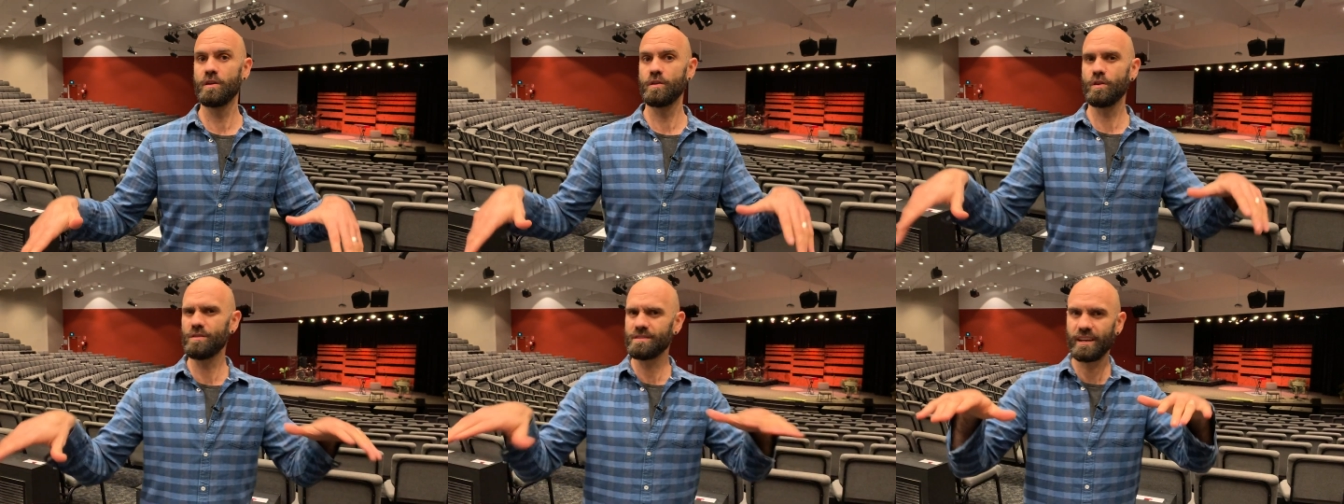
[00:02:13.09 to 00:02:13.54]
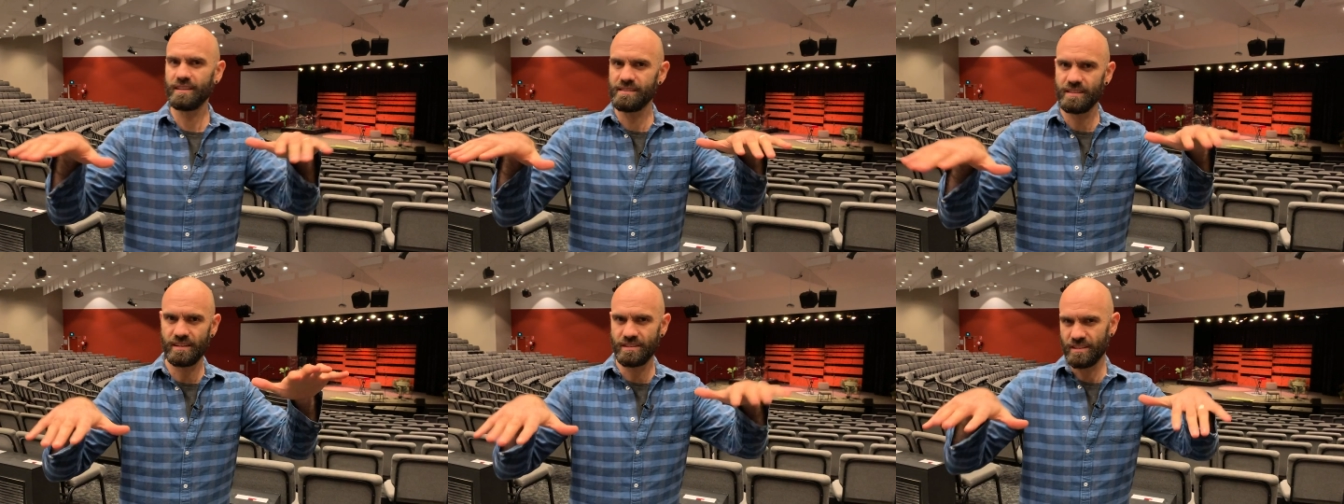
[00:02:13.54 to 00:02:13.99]
not to
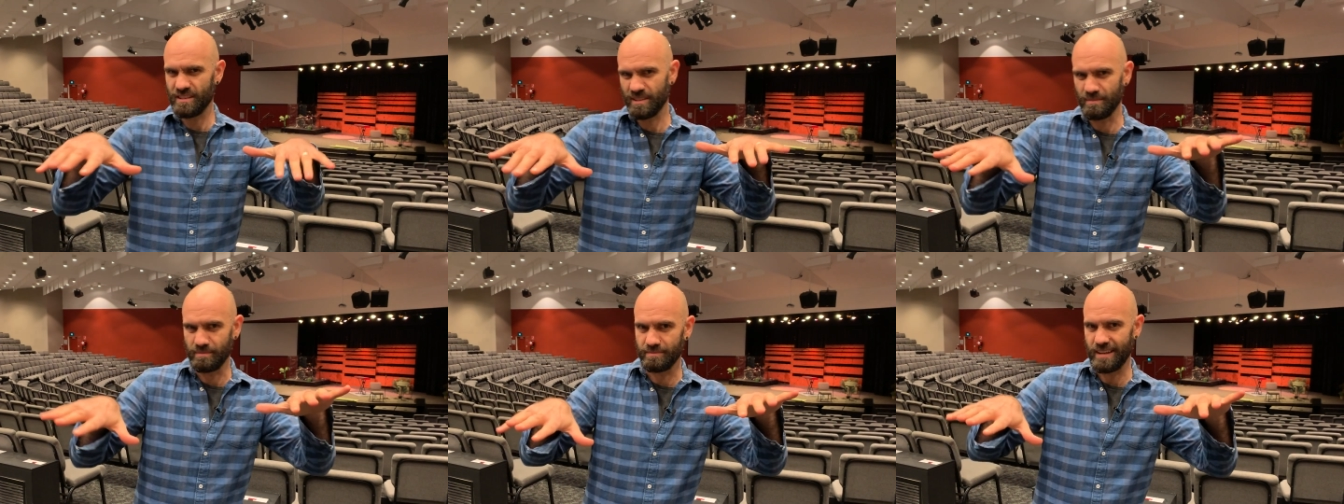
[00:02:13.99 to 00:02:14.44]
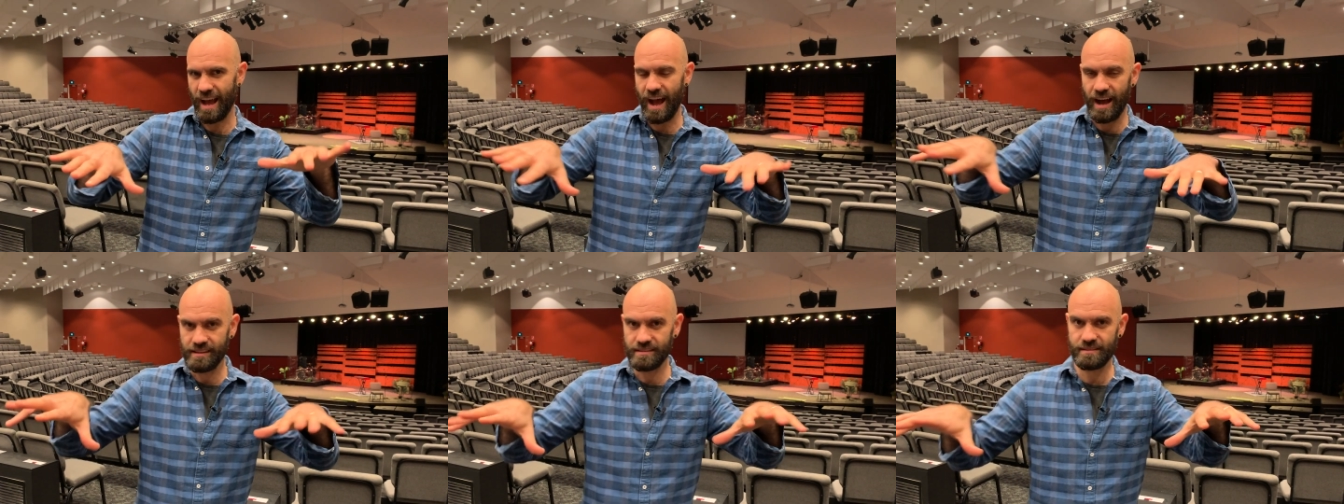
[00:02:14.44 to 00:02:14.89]
consider just some
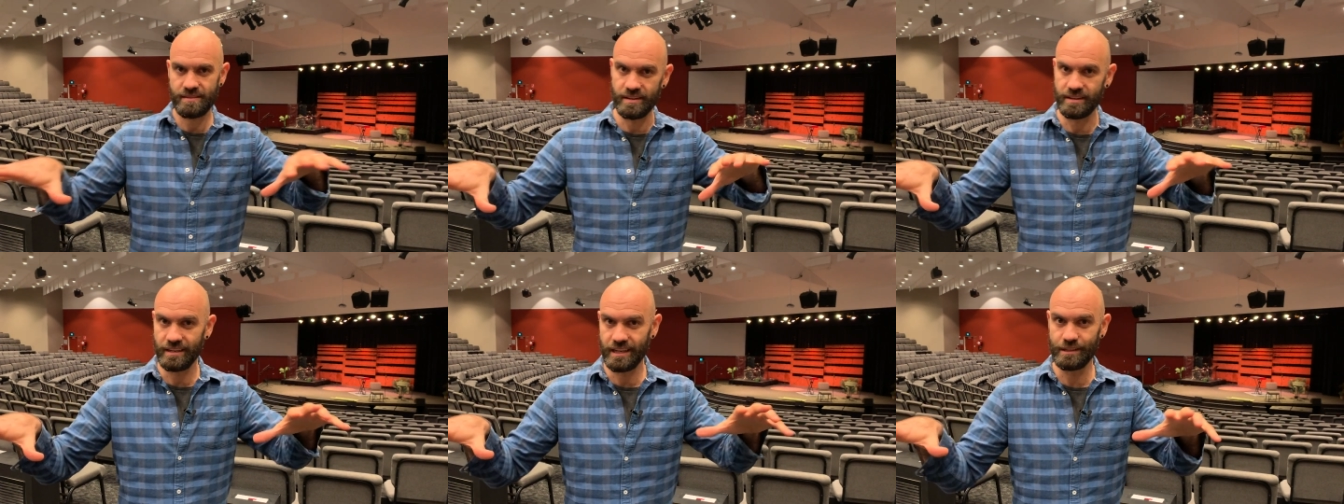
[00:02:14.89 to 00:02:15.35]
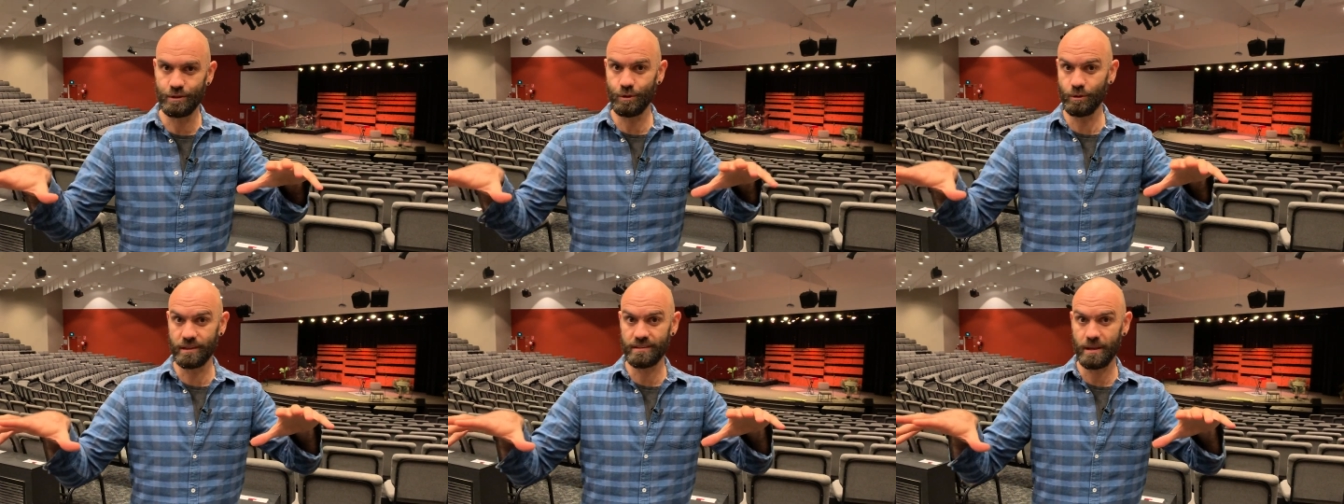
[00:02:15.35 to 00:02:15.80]
tasks that need
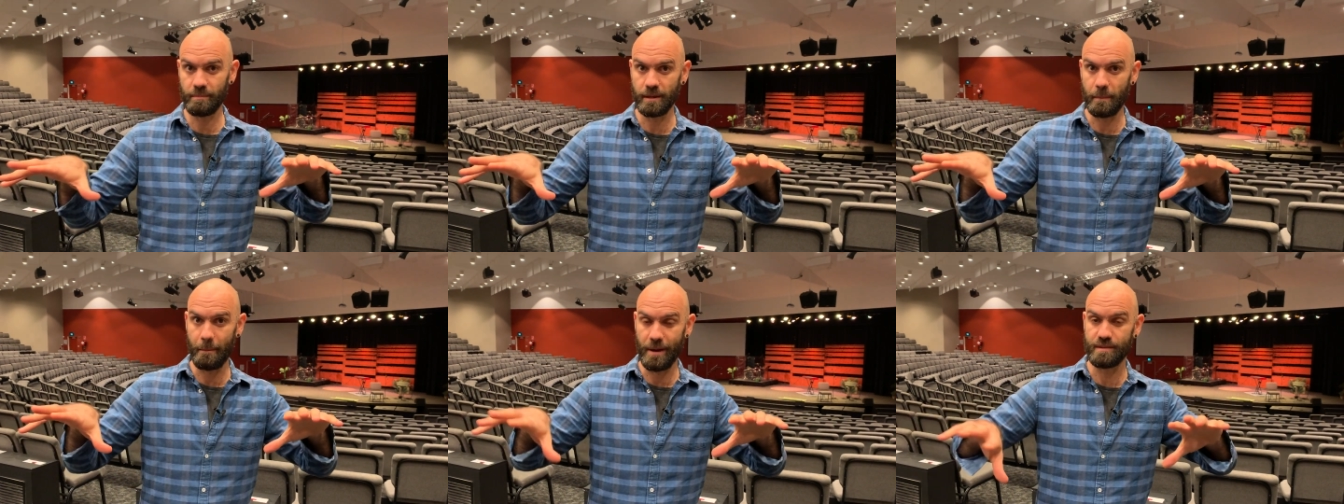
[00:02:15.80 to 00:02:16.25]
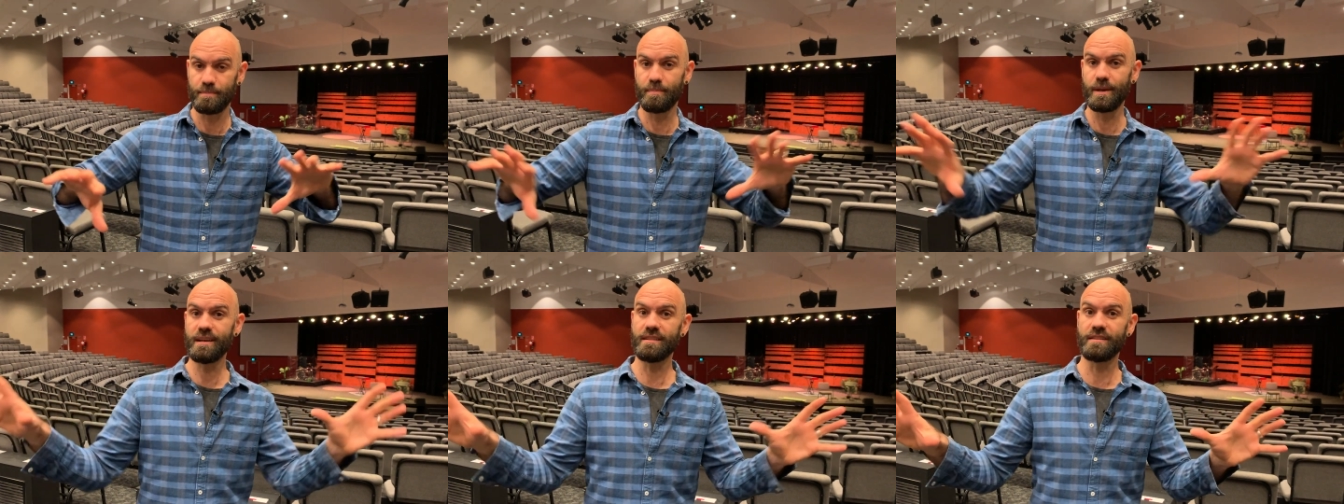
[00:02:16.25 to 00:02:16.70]
doing, something much
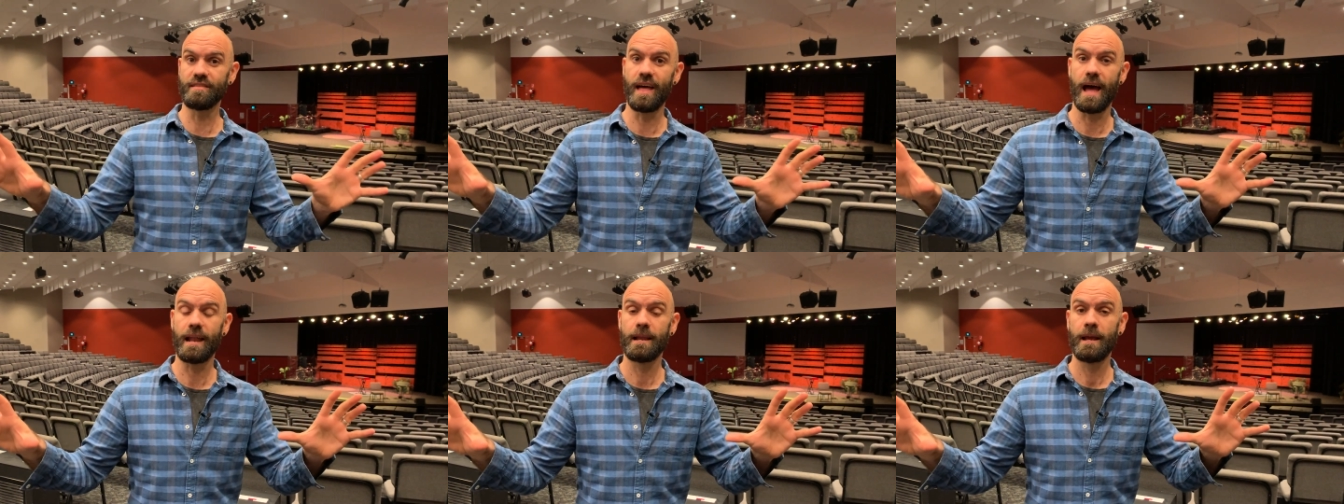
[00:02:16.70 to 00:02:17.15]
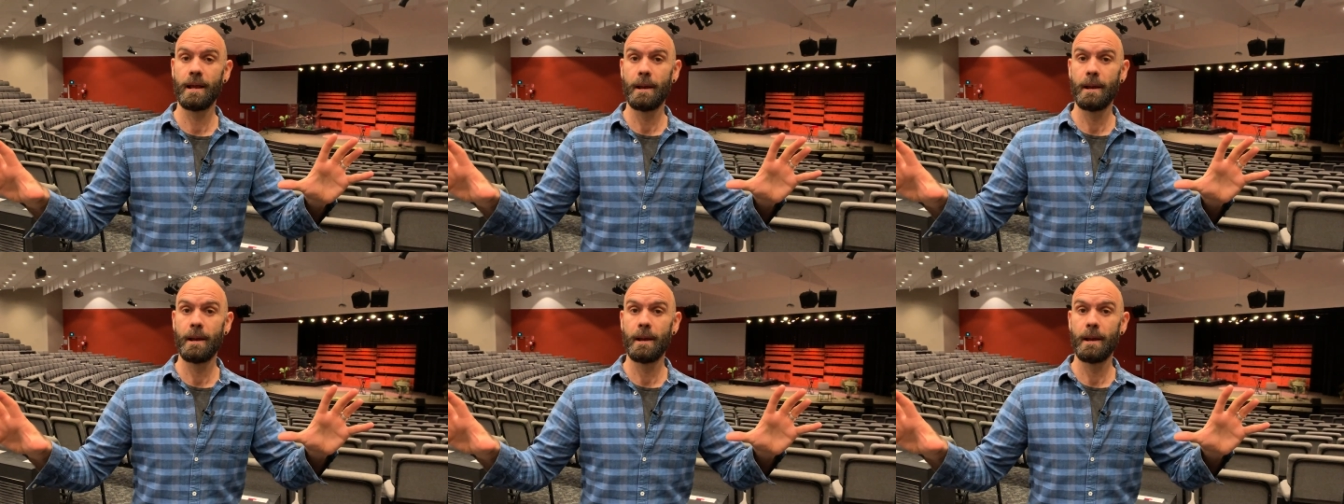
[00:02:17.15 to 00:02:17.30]
bigger than that,